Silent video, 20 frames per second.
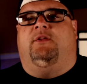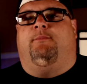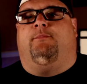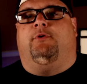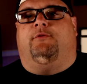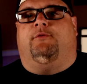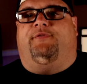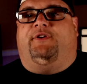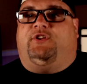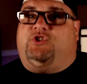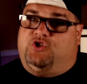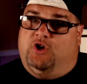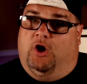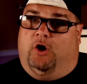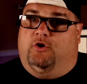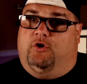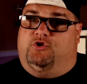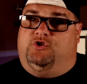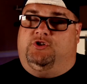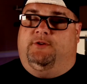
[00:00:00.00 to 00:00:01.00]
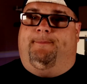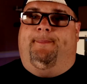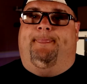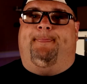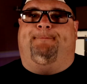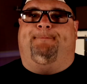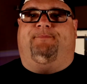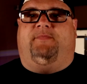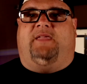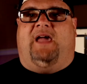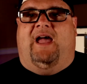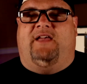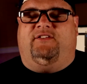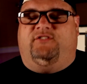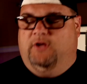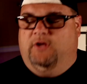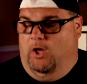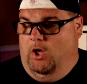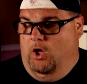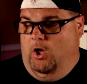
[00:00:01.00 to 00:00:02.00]
the perfect charge.
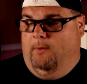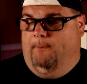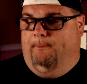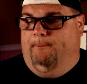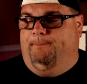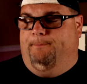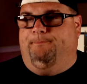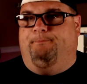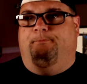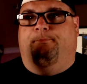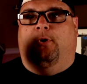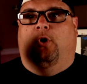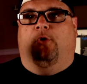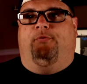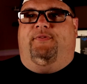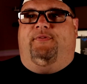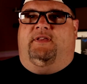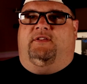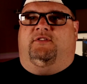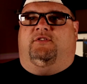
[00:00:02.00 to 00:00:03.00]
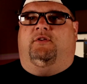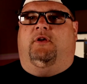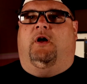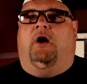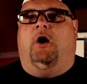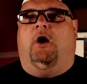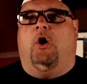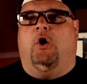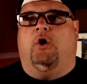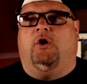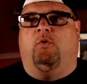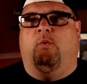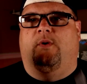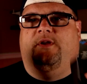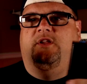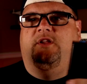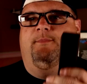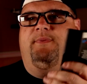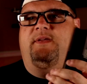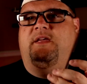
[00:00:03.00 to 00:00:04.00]
Guys, both these are going
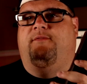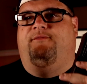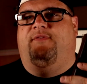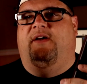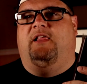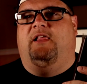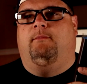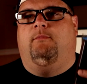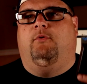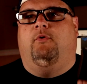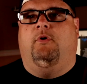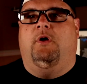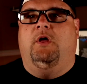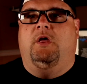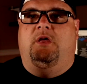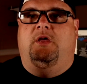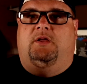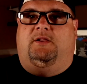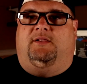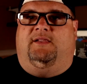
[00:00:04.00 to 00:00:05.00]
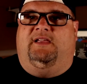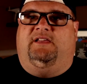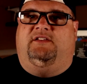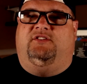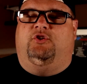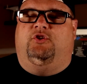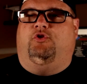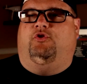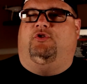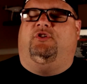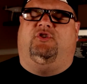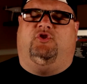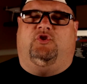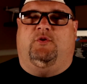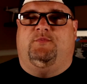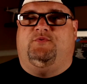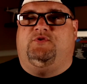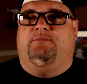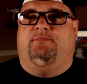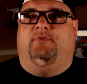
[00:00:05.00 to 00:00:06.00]
to be available. Links are in the
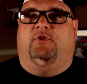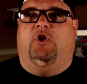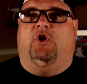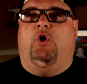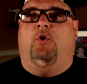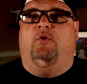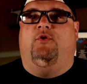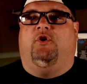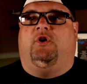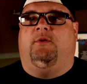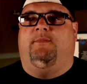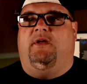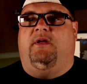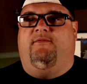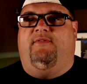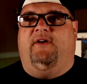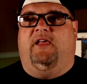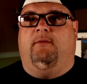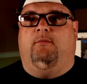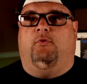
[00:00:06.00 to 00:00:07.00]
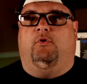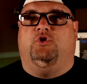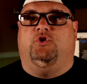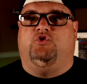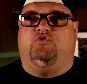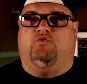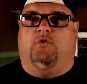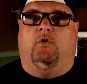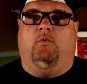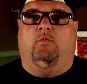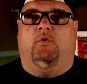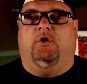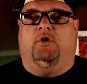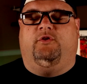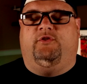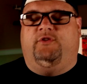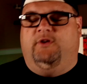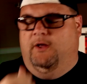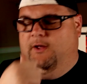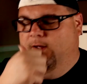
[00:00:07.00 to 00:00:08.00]
description below. They're going to be available at
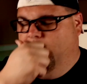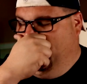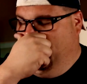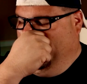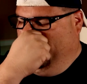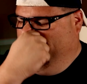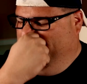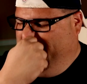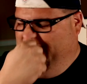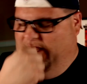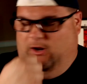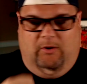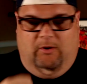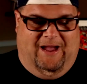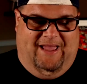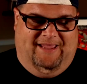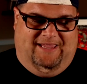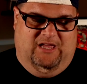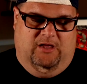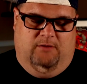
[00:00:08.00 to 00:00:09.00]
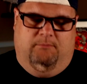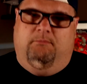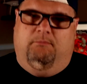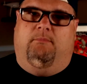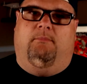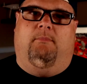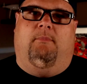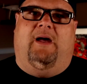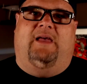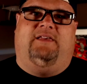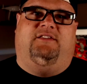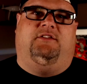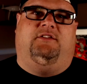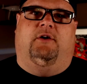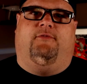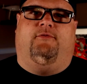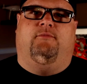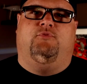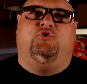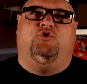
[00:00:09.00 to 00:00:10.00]
DroneWorks. I get my
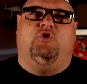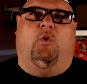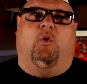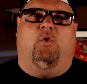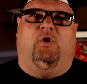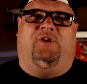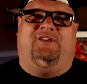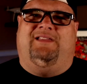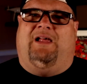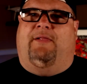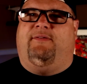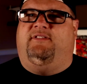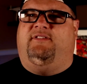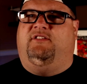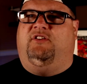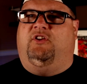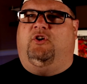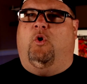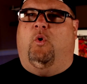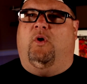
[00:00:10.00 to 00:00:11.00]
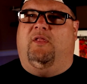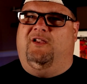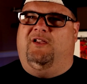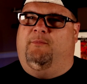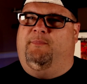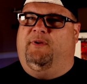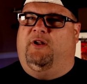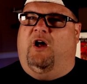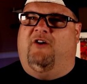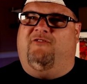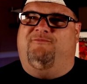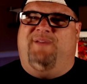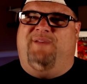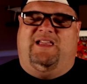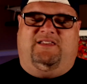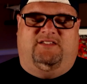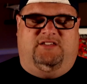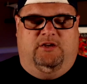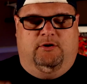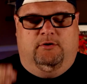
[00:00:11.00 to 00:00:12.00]
stuff from DroneWorks. Now this is going to go a little bit off
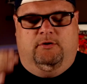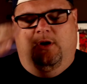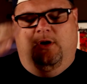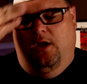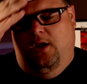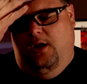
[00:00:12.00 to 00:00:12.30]
base here.